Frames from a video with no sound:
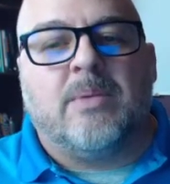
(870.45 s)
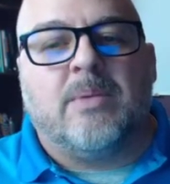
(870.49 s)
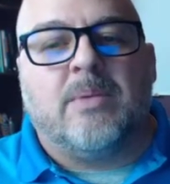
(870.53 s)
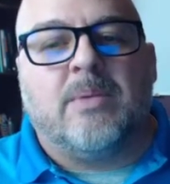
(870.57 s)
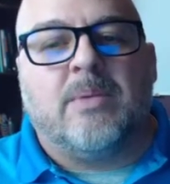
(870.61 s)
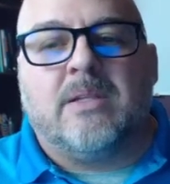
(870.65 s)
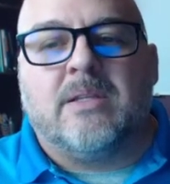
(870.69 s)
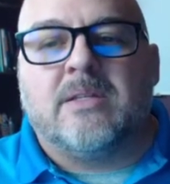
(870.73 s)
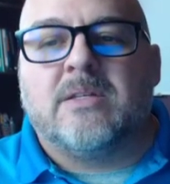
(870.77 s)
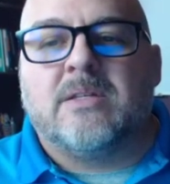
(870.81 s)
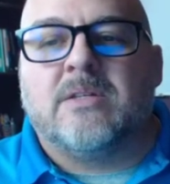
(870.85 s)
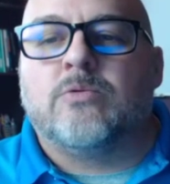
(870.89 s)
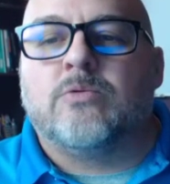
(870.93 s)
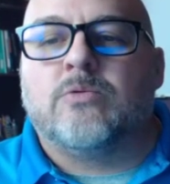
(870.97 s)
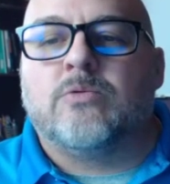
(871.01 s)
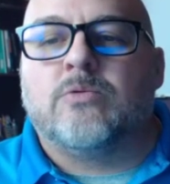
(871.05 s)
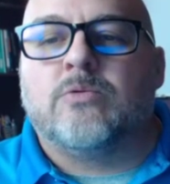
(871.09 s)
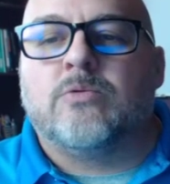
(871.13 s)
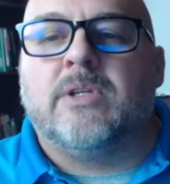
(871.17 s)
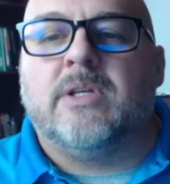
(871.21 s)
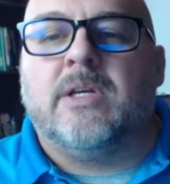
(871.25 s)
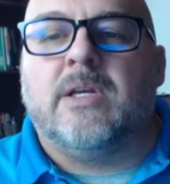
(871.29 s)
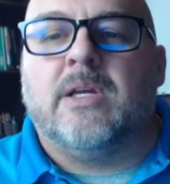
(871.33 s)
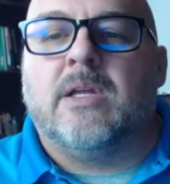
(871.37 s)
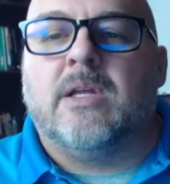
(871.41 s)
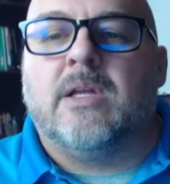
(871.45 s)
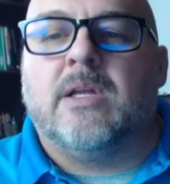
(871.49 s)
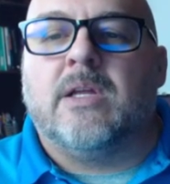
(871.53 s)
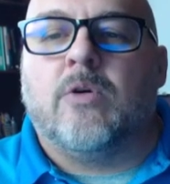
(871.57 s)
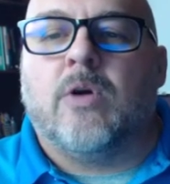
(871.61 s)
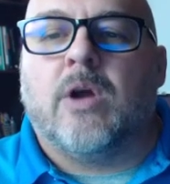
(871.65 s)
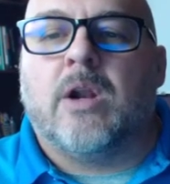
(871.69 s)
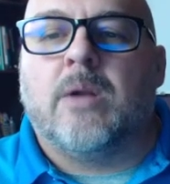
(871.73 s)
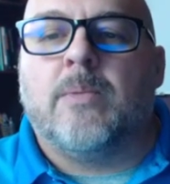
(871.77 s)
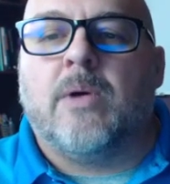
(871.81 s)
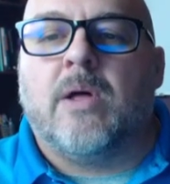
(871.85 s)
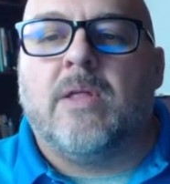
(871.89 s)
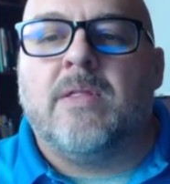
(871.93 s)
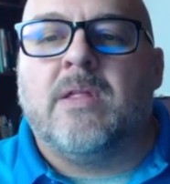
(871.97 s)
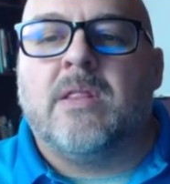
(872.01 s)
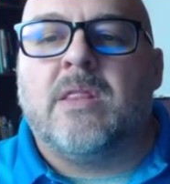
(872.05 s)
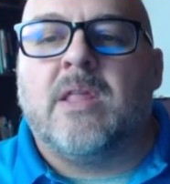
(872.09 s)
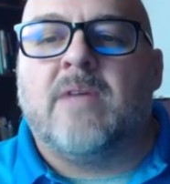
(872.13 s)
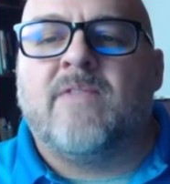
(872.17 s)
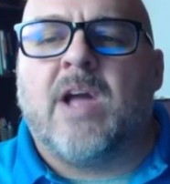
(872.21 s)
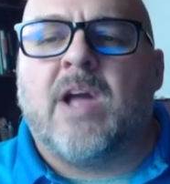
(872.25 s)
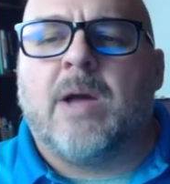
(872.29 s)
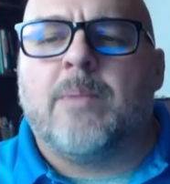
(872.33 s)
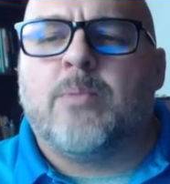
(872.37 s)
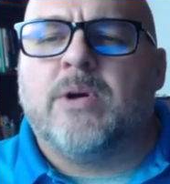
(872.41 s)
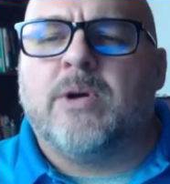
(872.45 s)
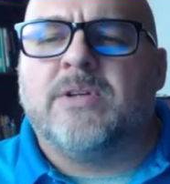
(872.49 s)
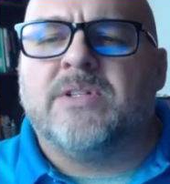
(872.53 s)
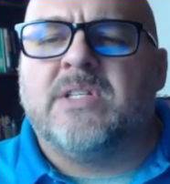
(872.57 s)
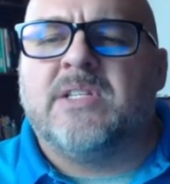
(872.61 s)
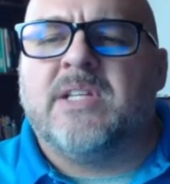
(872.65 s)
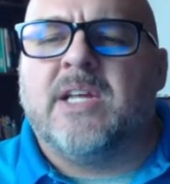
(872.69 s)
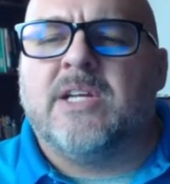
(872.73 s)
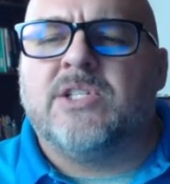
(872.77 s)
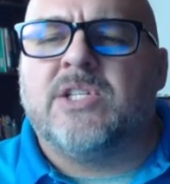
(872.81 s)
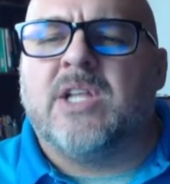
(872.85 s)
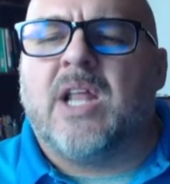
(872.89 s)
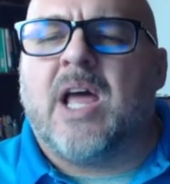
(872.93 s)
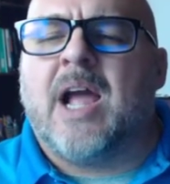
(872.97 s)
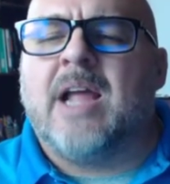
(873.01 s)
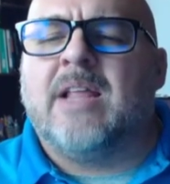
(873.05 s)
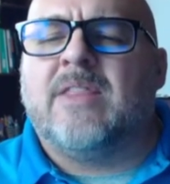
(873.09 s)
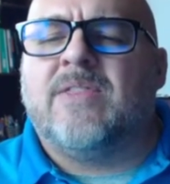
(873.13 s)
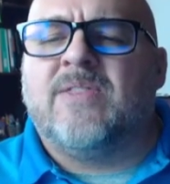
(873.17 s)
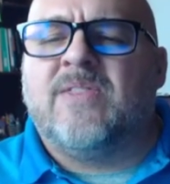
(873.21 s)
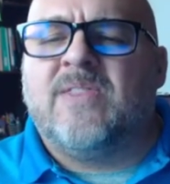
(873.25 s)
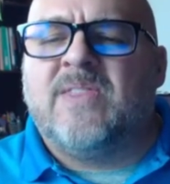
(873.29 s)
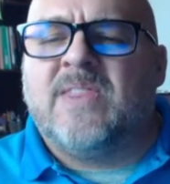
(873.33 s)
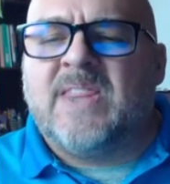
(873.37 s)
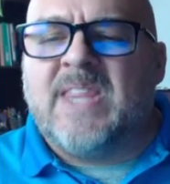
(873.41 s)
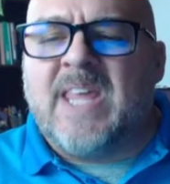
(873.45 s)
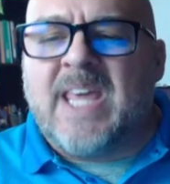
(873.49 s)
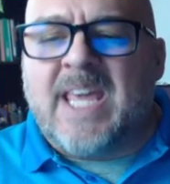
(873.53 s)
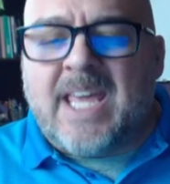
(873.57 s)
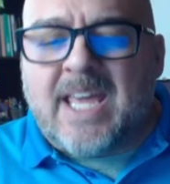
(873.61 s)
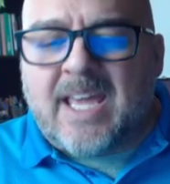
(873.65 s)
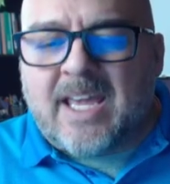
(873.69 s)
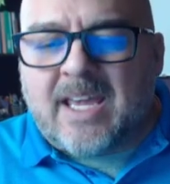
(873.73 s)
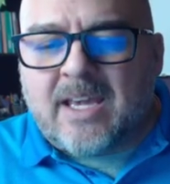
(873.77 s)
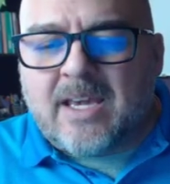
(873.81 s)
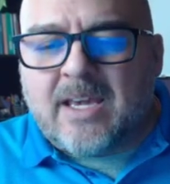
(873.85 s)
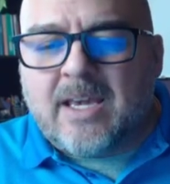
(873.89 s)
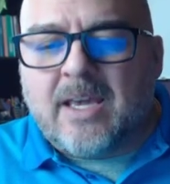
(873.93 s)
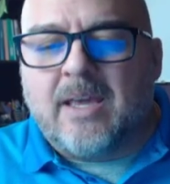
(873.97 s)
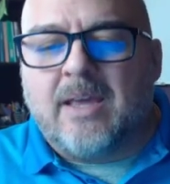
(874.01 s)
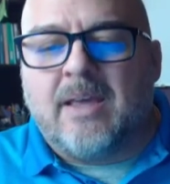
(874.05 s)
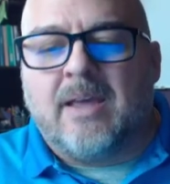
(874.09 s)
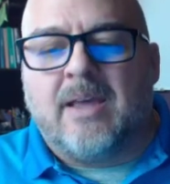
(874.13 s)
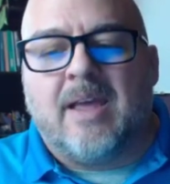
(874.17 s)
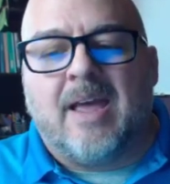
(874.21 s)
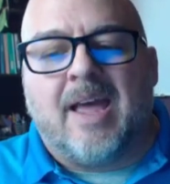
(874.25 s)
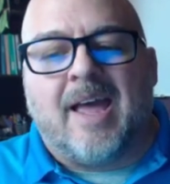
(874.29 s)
This is really incredible. And then they've got presentations. I think,